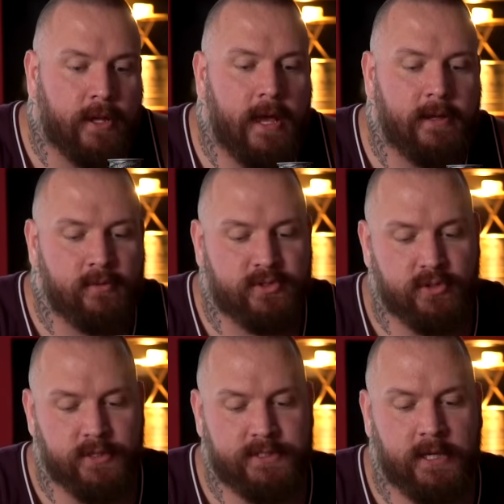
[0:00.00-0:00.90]
guy who's
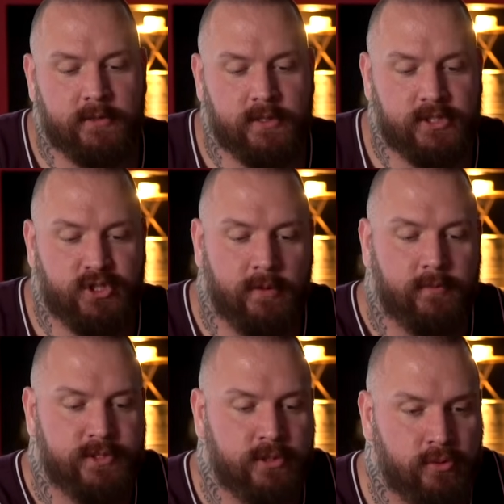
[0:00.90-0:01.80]
going to take this
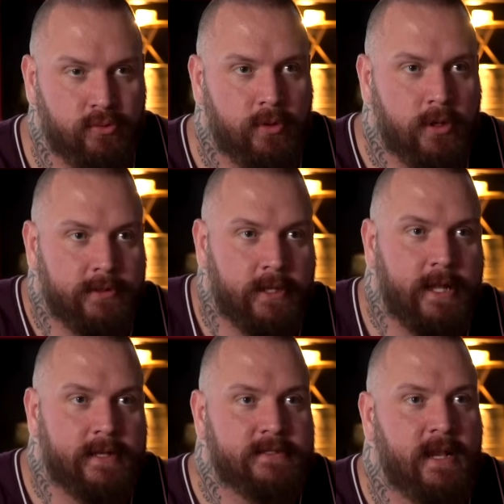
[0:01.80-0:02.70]
gym to the
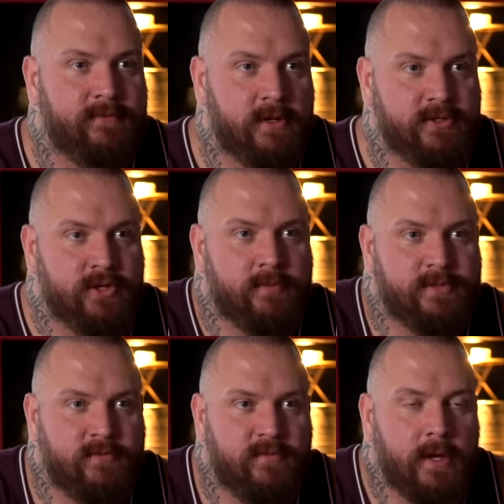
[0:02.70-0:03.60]
next level in
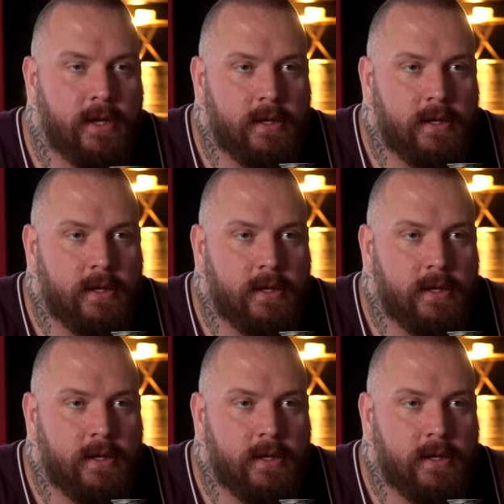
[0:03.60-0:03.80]
terms of